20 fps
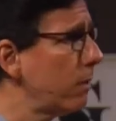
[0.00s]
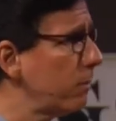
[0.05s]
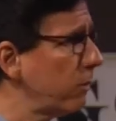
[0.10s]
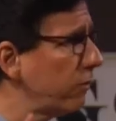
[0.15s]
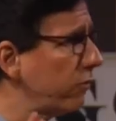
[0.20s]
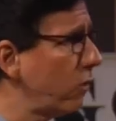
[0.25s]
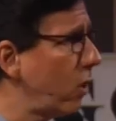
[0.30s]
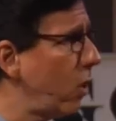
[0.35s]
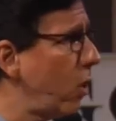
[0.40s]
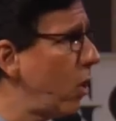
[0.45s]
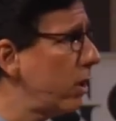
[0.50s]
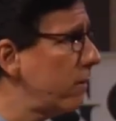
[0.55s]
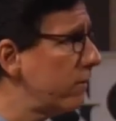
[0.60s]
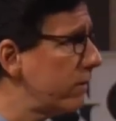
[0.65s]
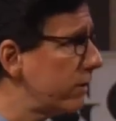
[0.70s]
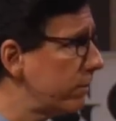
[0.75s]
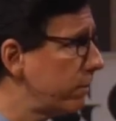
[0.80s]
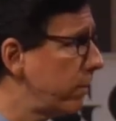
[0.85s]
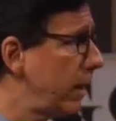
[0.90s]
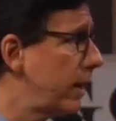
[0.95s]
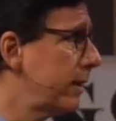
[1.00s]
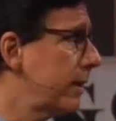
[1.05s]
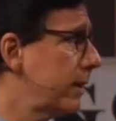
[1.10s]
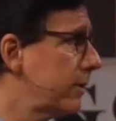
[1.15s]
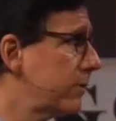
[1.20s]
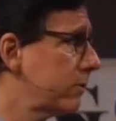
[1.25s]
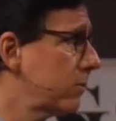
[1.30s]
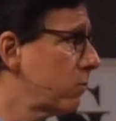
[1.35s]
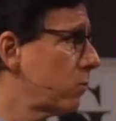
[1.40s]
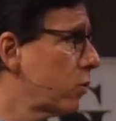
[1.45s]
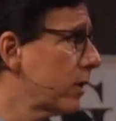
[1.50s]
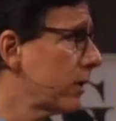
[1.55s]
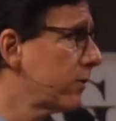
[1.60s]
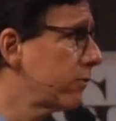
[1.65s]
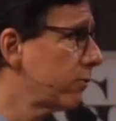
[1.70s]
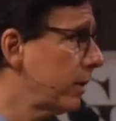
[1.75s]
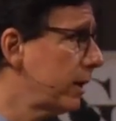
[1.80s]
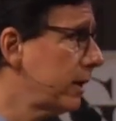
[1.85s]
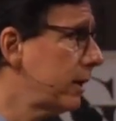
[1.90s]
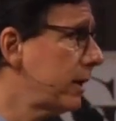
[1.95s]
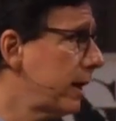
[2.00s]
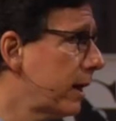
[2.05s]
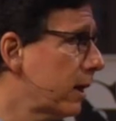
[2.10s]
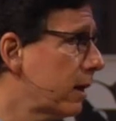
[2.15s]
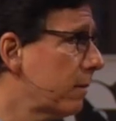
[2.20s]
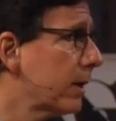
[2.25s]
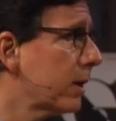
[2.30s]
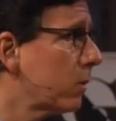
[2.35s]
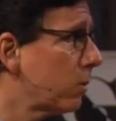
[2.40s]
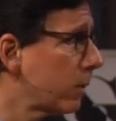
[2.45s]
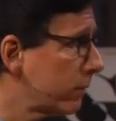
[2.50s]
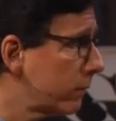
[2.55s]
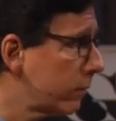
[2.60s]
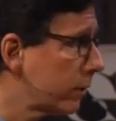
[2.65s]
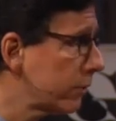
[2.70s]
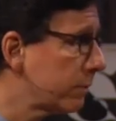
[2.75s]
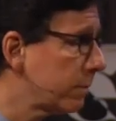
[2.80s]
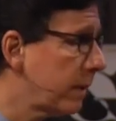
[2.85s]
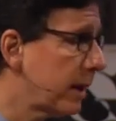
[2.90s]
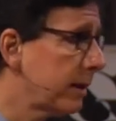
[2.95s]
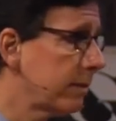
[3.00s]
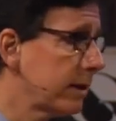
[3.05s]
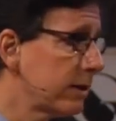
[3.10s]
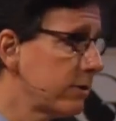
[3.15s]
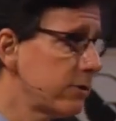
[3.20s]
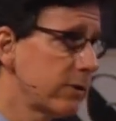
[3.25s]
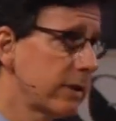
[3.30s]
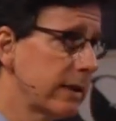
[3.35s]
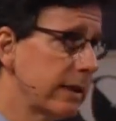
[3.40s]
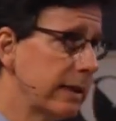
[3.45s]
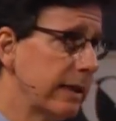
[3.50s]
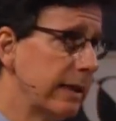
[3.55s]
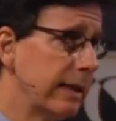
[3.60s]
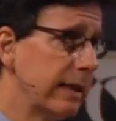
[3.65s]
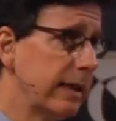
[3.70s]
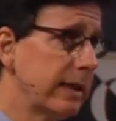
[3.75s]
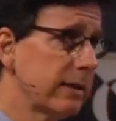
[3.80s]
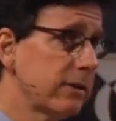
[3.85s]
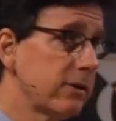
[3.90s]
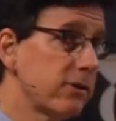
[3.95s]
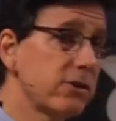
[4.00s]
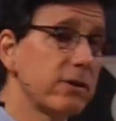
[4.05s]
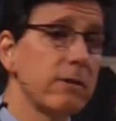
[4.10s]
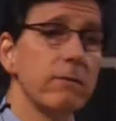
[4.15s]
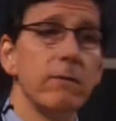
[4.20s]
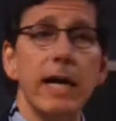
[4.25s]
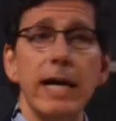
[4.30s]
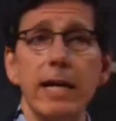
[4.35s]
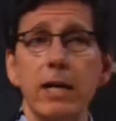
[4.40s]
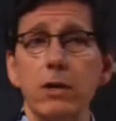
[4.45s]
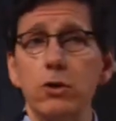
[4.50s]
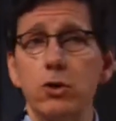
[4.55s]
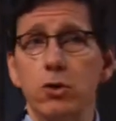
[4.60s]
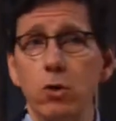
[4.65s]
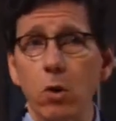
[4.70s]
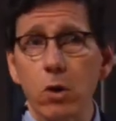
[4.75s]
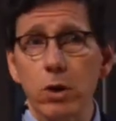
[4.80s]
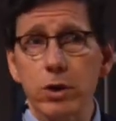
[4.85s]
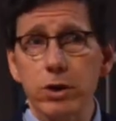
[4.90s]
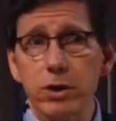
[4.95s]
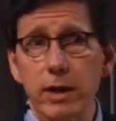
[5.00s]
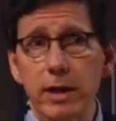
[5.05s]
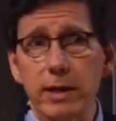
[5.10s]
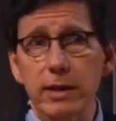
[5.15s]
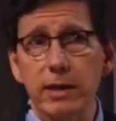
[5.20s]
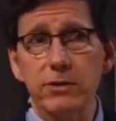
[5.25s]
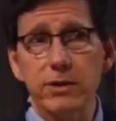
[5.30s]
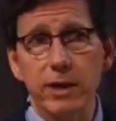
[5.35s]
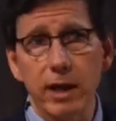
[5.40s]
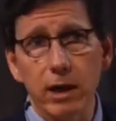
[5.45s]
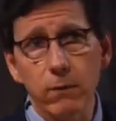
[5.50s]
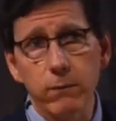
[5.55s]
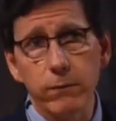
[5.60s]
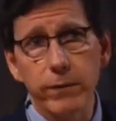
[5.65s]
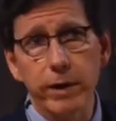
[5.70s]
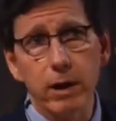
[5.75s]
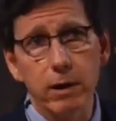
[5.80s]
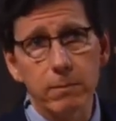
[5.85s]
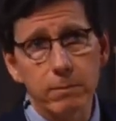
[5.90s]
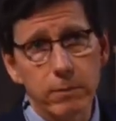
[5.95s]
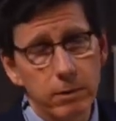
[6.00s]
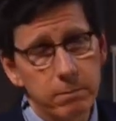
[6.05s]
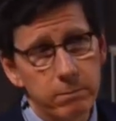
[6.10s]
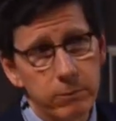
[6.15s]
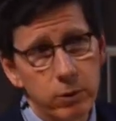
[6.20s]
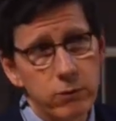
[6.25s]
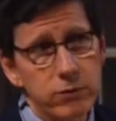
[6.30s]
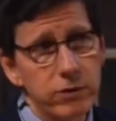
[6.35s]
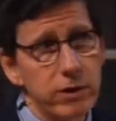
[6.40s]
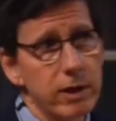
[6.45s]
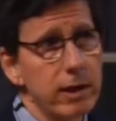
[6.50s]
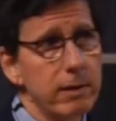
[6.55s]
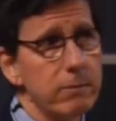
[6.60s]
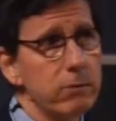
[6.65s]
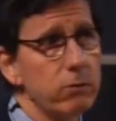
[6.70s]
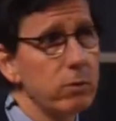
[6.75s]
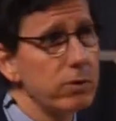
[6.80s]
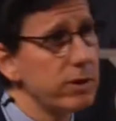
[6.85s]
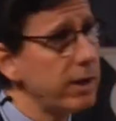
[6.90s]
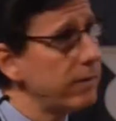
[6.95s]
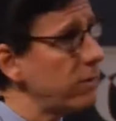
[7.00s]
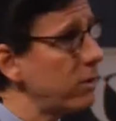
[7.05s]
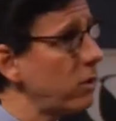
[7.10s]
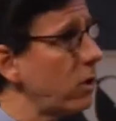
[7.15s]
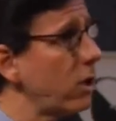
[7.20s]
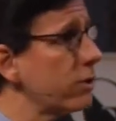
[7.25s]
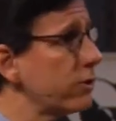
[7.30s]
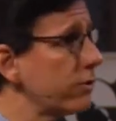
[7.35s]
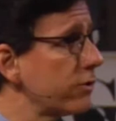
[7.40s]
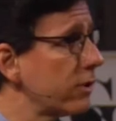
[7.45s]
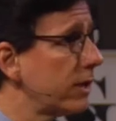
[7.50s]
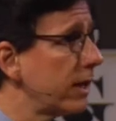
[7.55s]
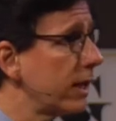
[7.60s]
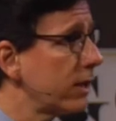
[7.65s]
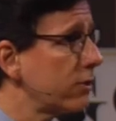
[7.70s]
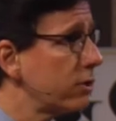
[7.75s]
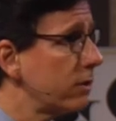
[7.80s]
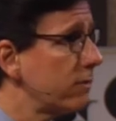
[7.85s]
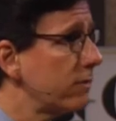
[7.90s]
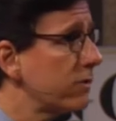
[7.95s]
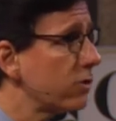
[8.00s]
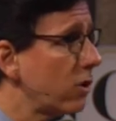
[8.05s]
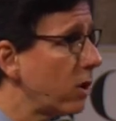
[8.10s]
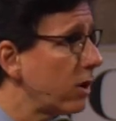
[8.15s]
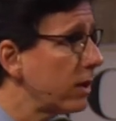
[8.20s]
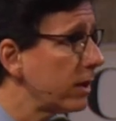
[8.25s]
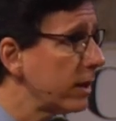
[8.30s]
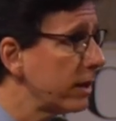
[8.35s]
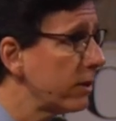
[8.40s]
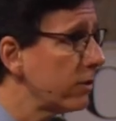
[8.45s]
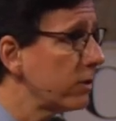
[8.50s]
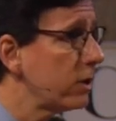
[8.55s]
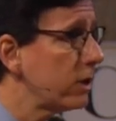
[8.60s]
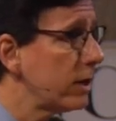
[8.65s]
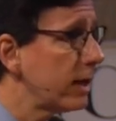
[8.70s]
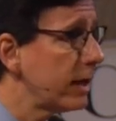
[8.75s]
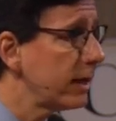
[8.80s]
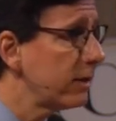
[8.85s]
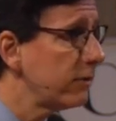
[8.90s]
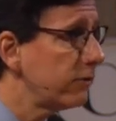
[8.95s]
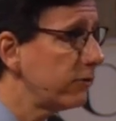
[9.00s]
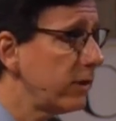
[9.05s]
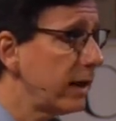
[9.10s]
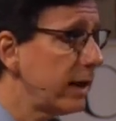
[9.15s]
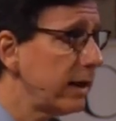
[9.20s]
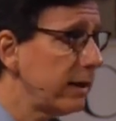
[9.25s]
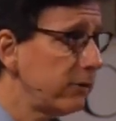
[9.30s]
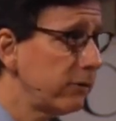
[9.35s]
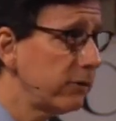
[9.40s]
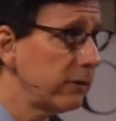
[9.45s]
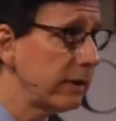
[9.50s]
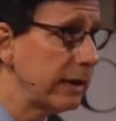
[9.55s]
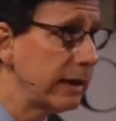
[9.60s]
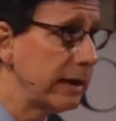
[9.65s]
almost all of his, his works written in Arabic were first published, to Savannah, Georgia, and the Telfair Museums, which have the largest collection of his art here in the United States,